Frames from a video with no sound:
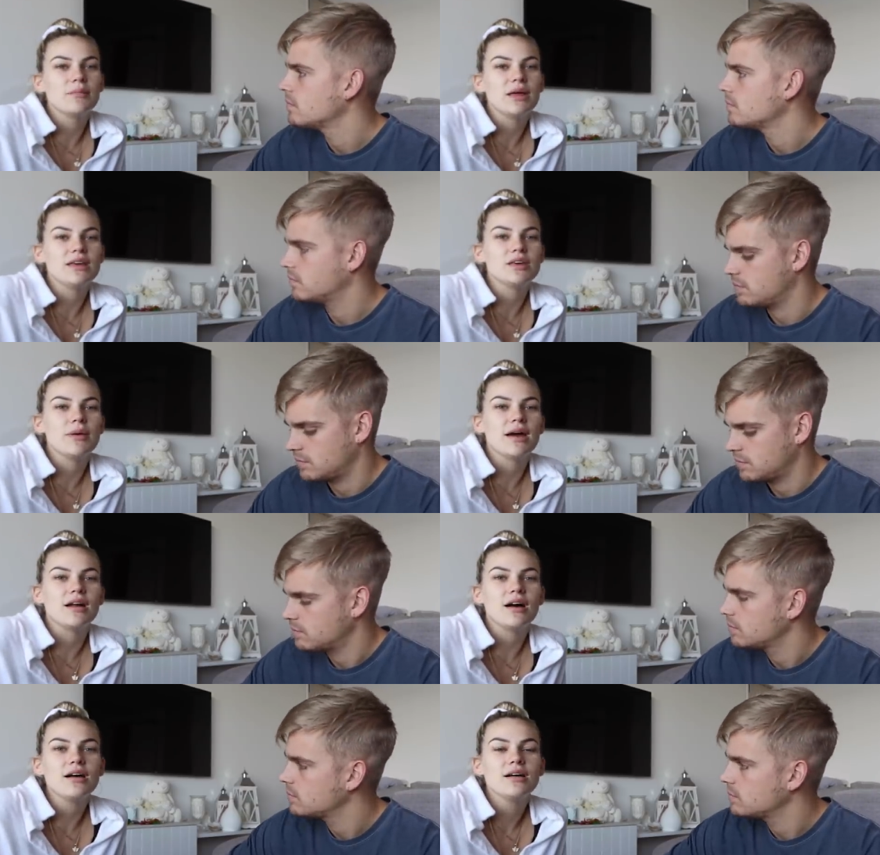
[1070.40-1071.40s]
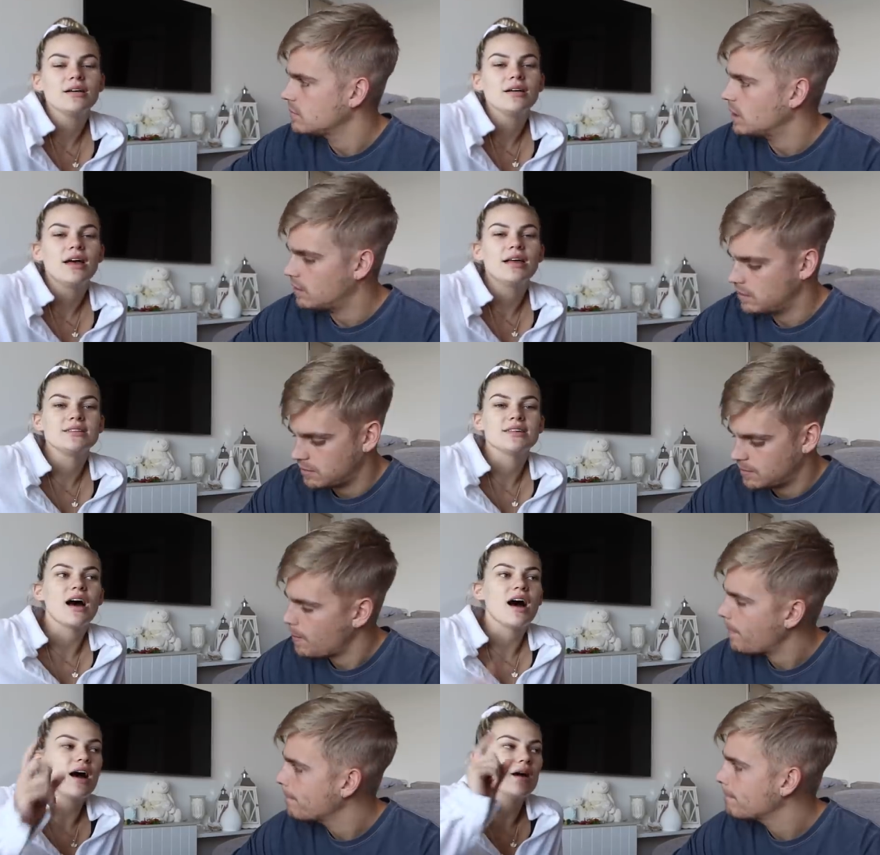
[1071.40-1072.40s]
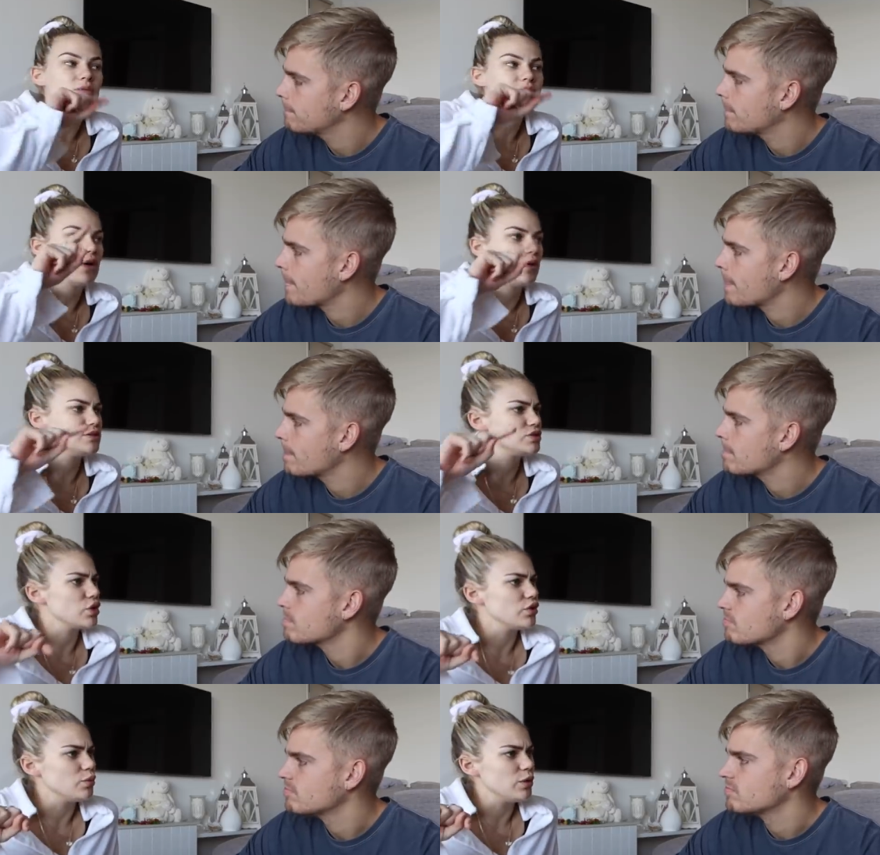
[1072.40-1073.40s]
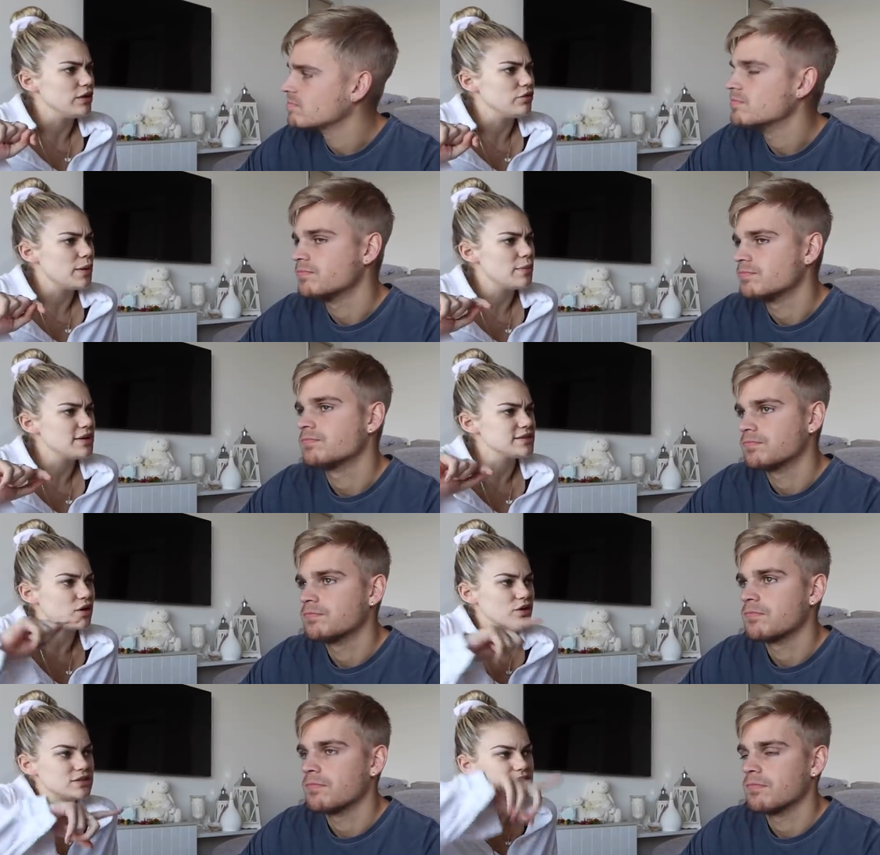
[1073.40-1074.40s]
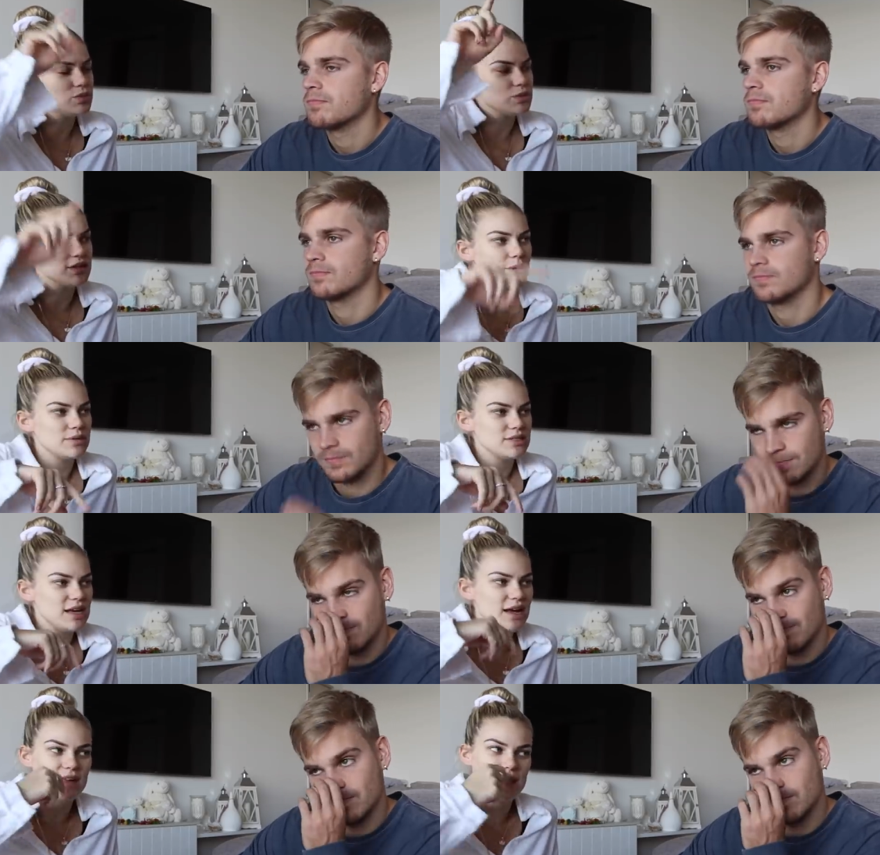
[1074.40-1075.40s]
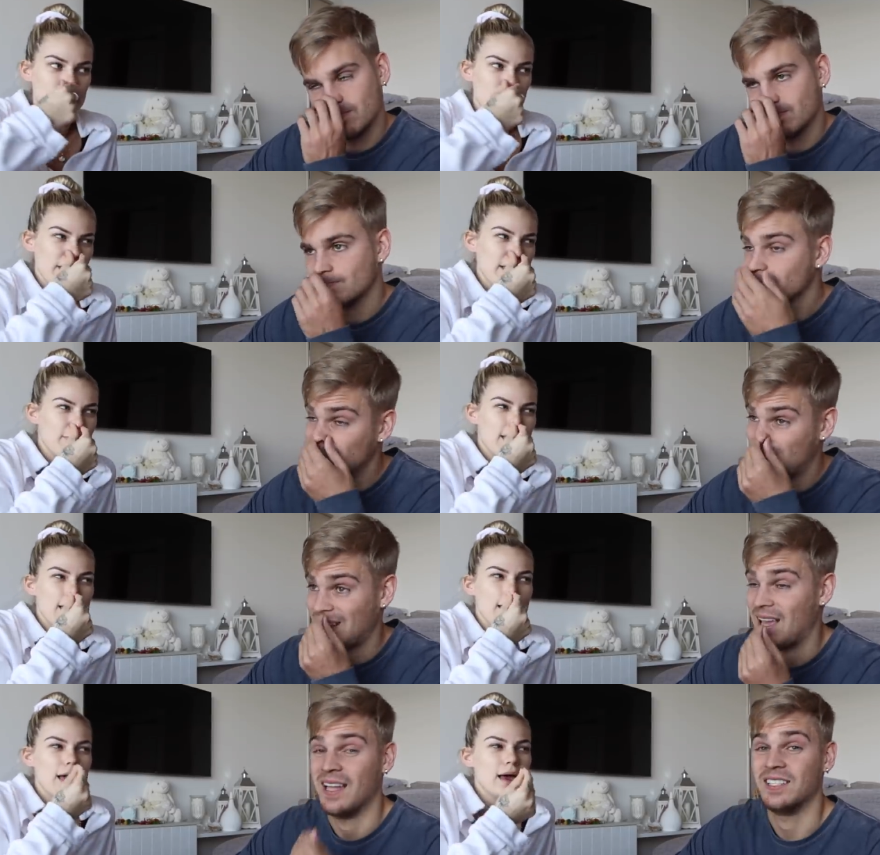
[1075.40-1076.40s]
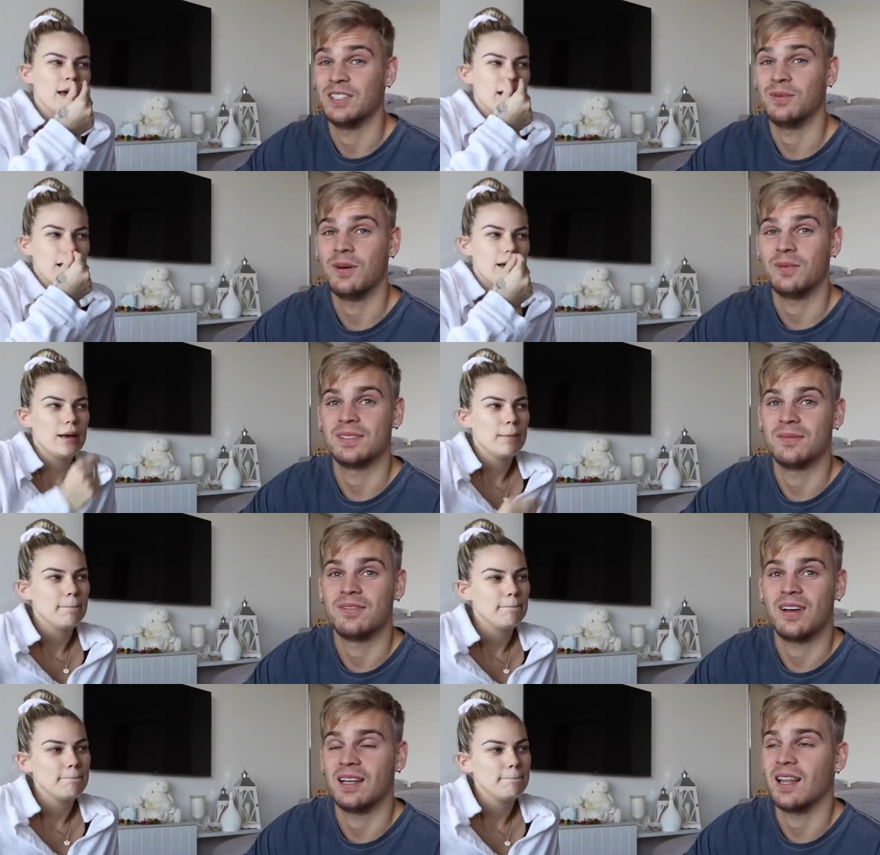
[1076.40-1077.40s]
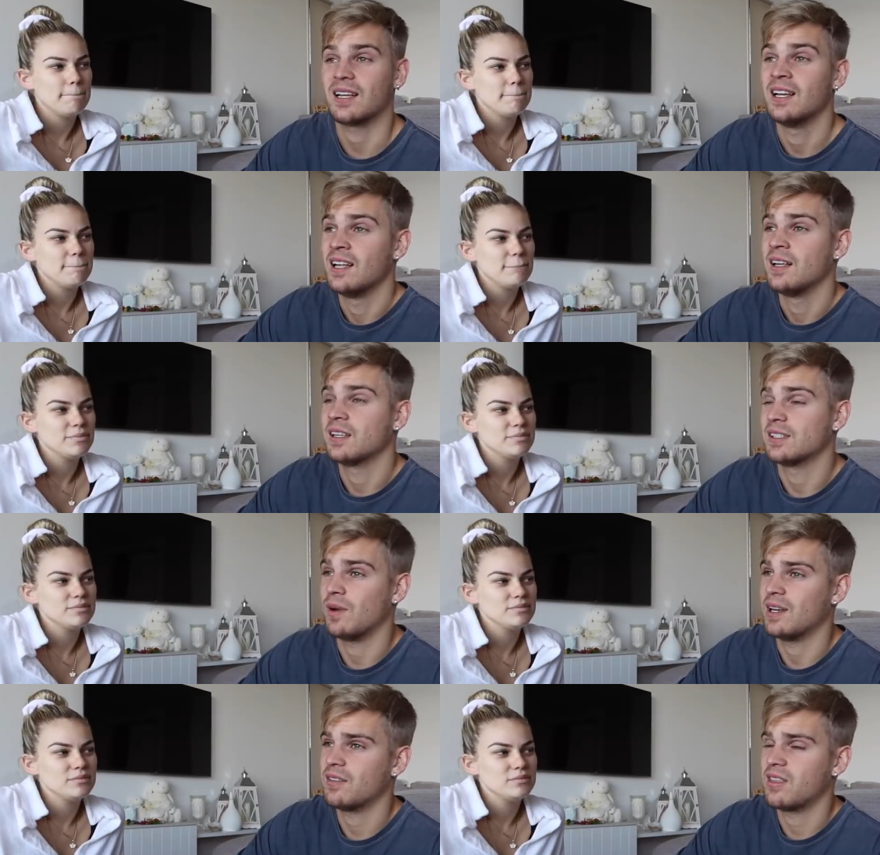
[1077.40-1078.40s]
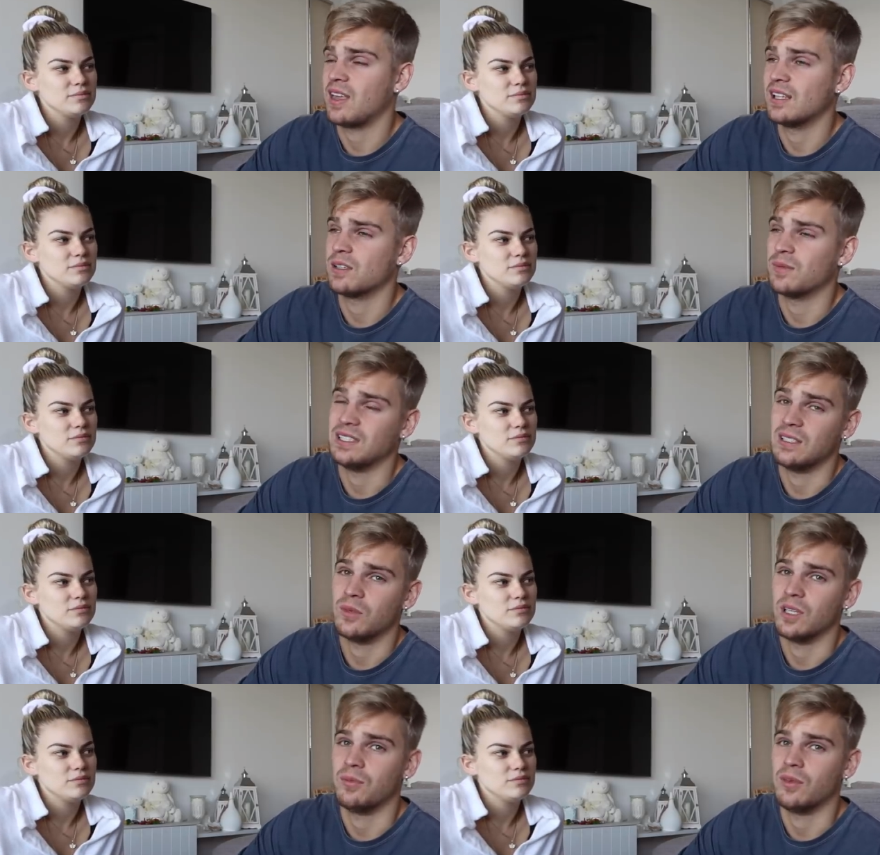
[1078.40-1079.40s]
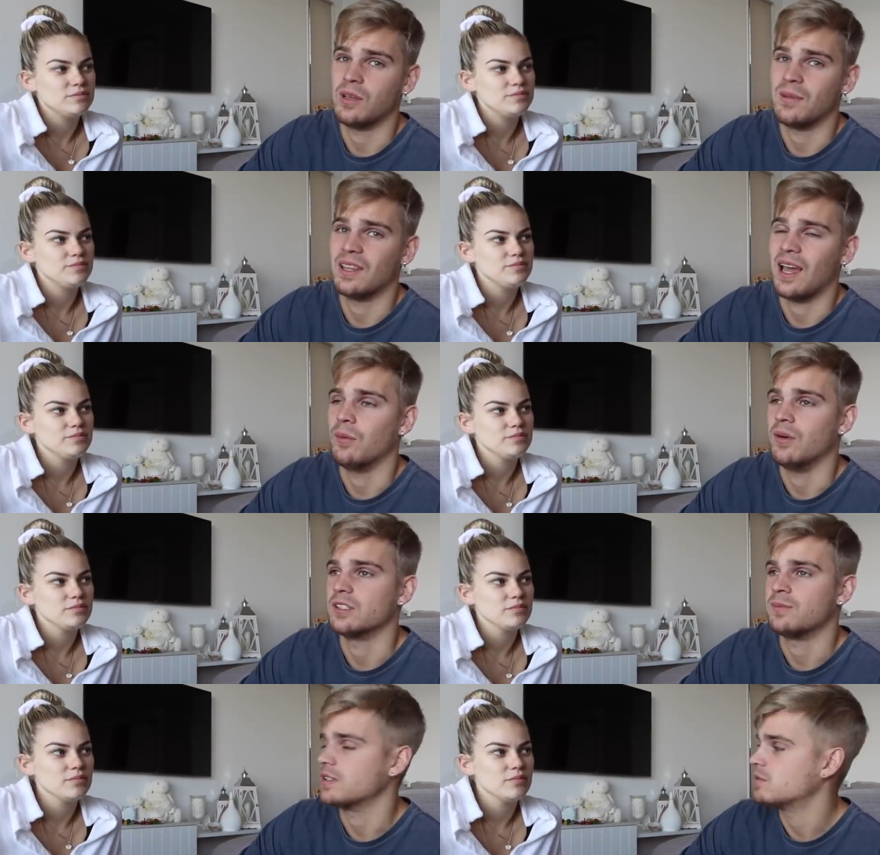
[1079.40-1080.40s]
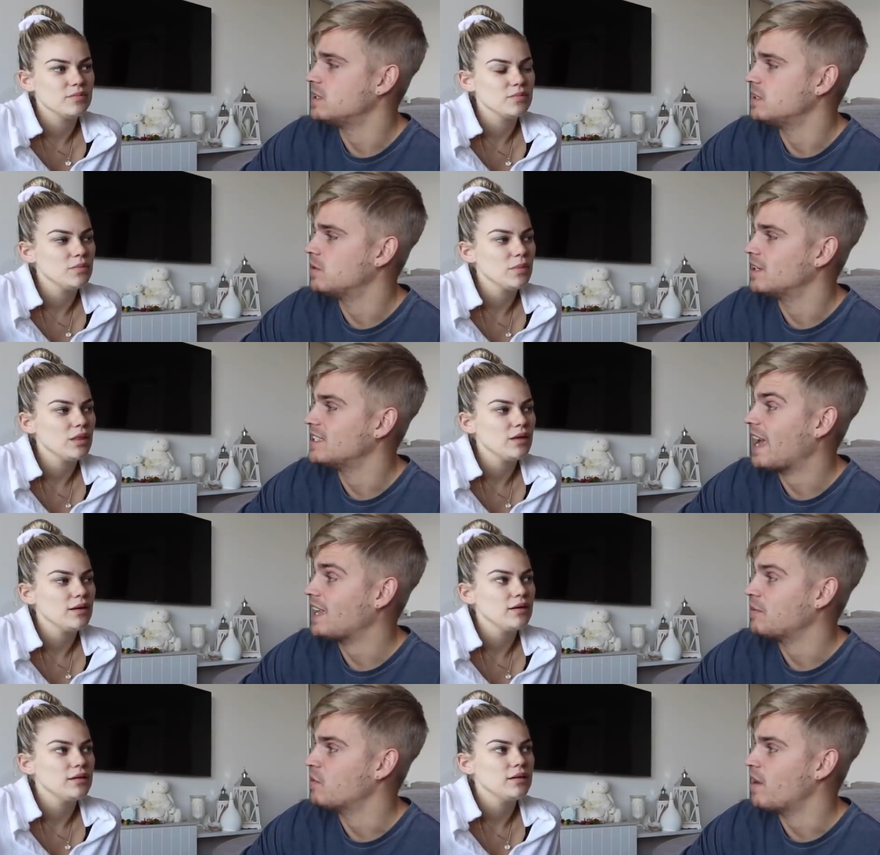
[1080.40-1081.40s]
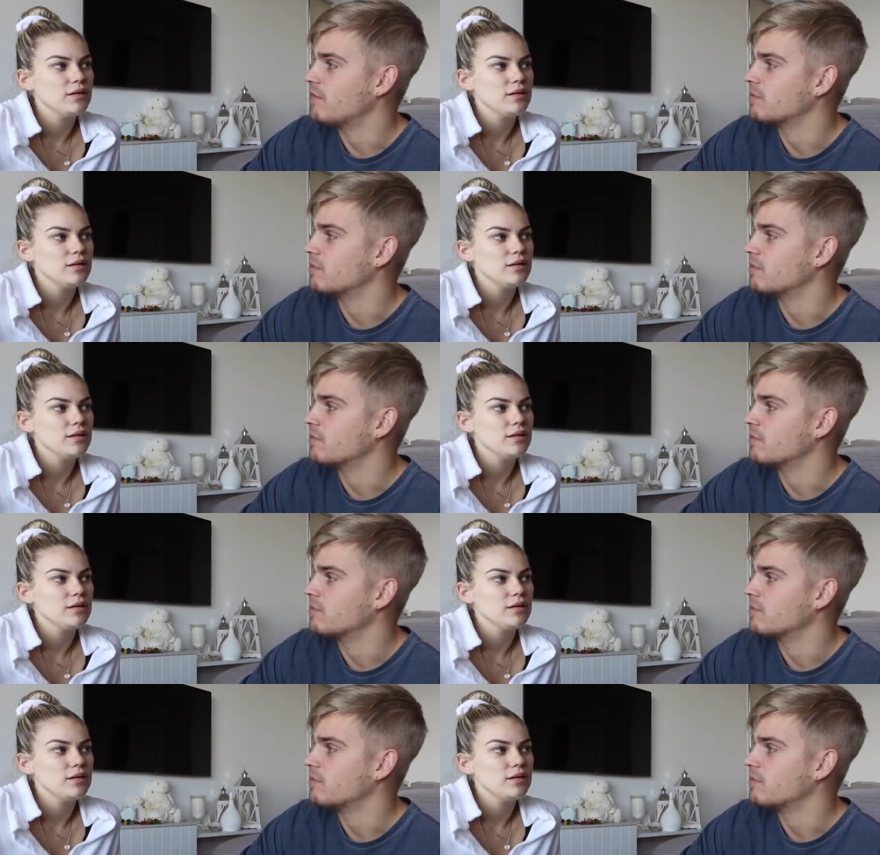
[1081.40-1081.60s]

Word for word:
Speaker 1: um, incubator. And his heart was going so weird. Remember, his oxygen was up and down. He kept beeping.
Speaker 2: And you know what was the fun? Like, because one of the things that we didn't want to put him in that was because we didn't want to take him away